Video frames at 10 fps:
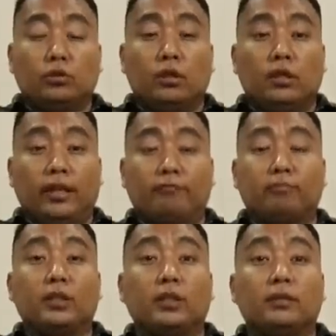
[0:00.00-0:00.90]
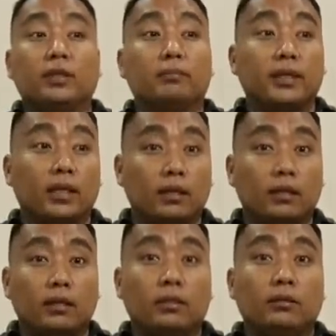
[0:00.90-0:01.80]
left me in the middle
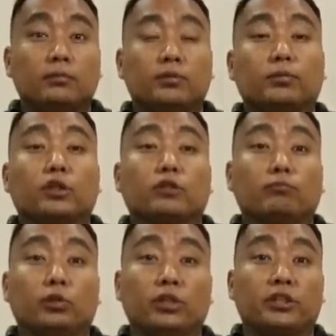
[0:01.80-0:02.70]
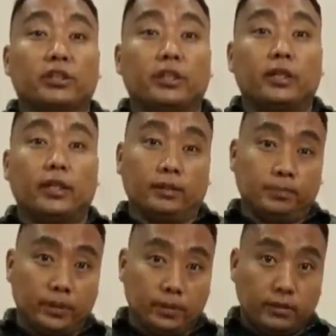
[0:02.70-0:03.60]
because of monetary
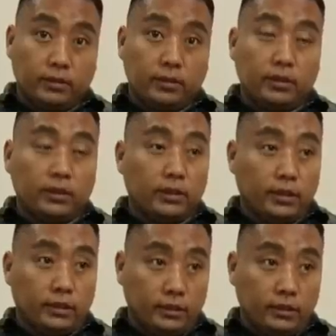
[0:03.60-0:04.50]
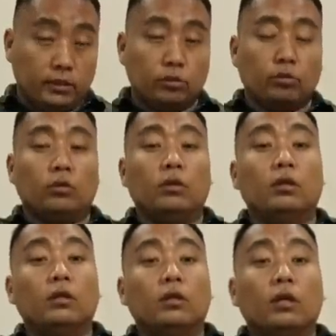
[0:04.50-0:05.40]
help. So
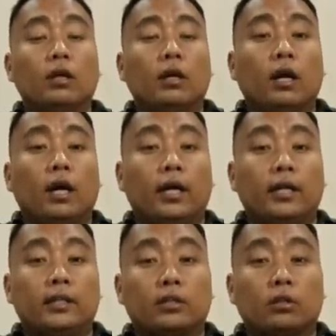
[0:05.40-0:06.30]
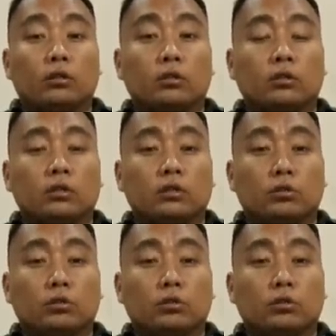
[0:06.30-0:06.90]
I did not